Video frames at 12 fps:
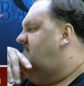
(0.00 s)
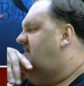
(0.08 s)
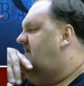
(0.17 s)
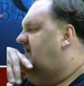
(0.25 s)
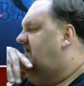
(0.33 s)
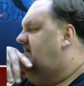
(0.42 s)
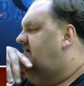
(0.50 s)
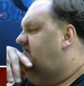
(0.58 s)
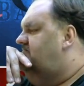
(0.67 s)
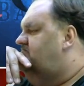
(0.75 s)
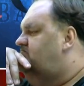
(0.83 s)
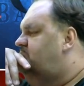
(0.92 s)

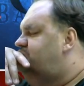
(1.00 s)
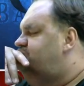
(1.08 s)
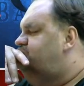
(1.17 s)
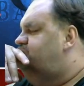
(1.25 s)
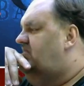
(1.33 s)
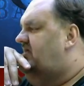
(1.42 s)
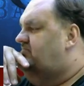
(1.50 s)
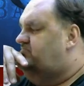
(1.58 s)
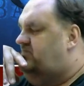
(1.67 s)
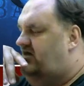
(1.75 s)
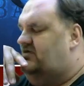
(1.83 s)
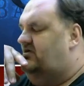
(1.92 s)
and it's
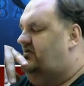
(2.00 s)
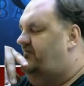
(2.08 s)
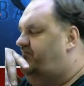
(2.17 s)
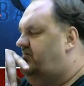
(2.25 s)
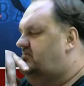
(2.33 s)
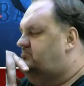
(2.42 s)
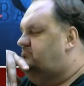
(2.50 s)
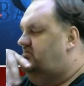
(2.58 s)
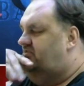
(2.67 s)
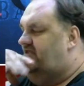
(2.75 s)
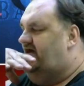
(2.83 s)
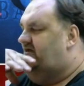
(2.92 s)
got to get fixed.
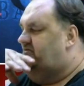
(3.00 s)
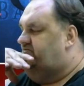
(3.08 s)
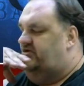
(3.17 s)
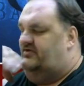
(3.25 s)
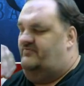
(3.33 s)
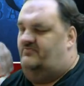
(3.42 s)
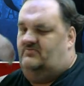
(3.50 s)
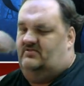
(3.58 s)
Tonight is it.